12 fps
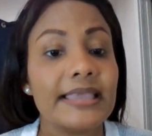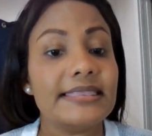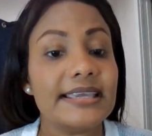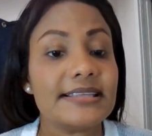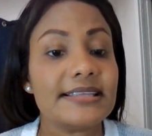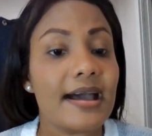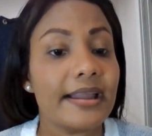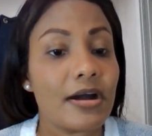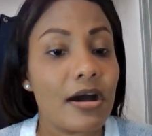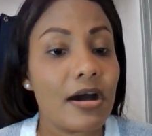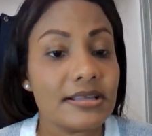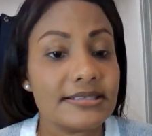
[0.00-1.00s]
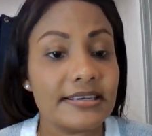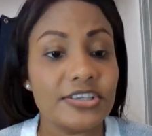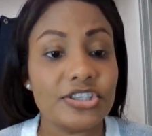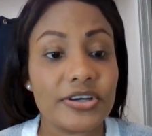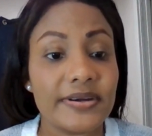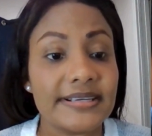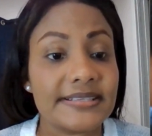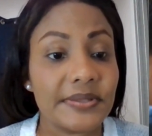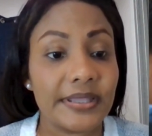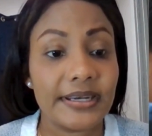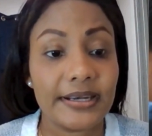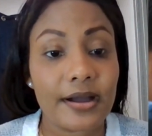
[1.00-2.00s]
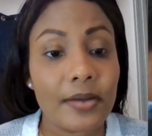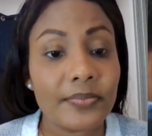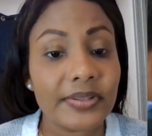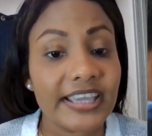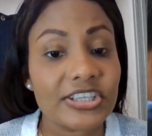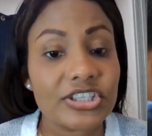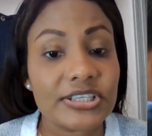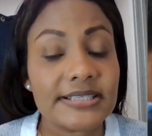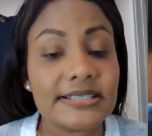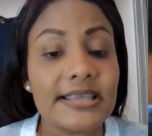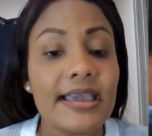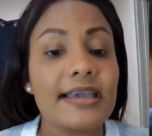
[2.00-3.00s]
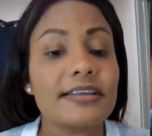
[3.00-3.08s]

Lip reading: these high costs and insurance related complications